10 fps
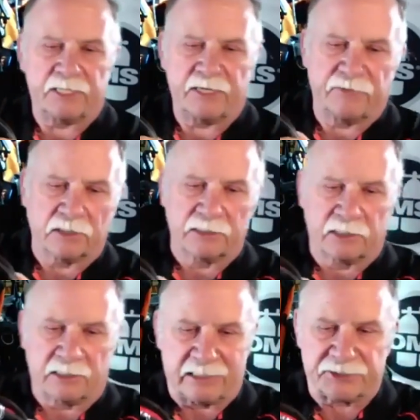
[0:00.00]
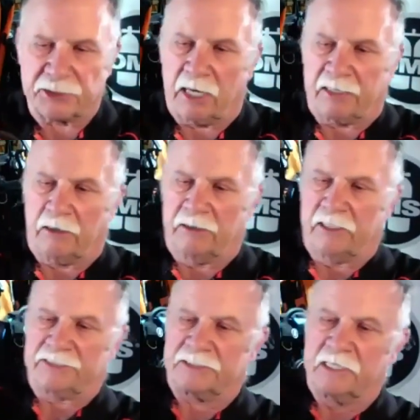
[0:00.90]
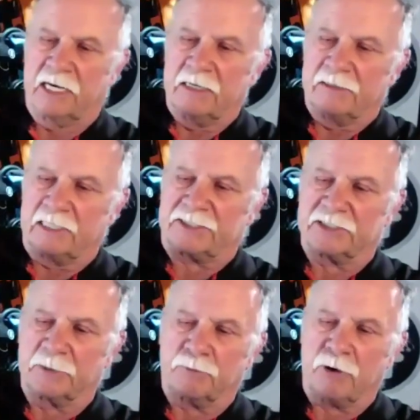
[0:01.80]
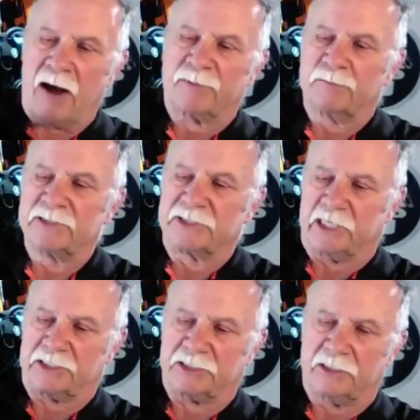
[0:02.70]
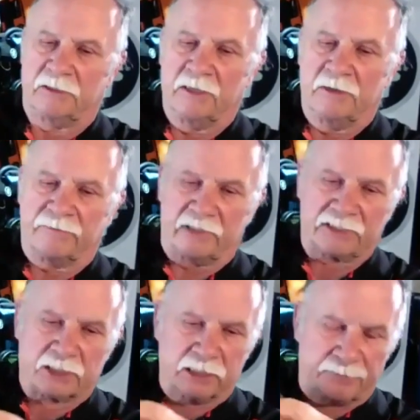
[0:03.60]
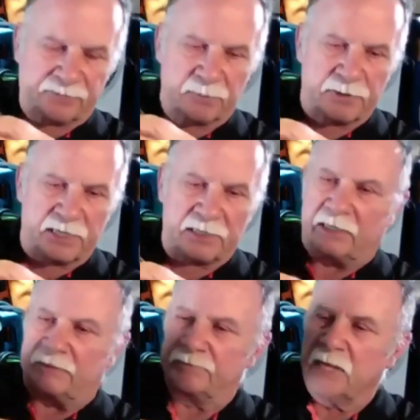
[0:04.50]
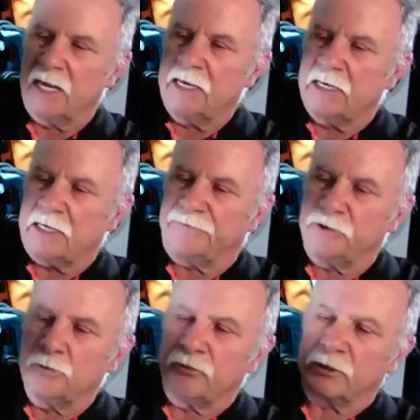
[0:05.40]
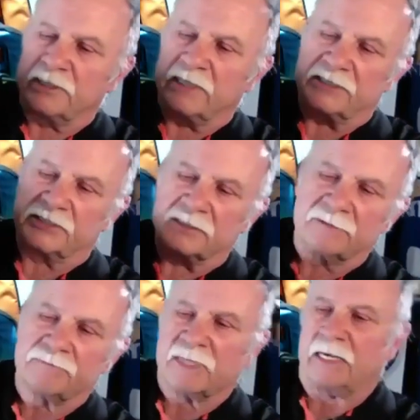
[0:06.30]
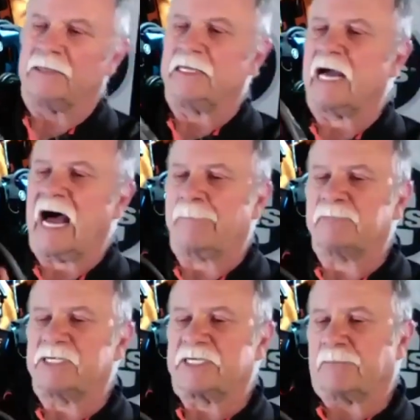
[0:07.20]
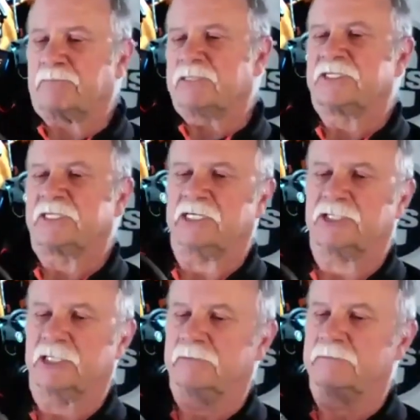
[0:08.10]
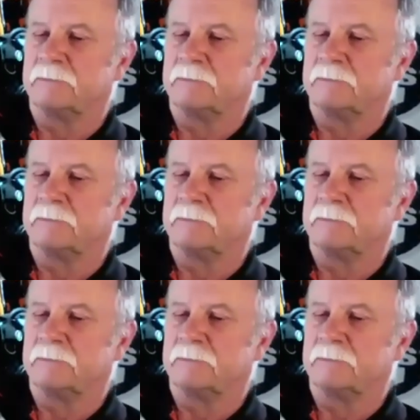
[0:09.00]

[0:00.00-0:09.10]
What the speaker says: give you a little insight on this. This is the proper position for this clip to be in. If you put this in the opposite position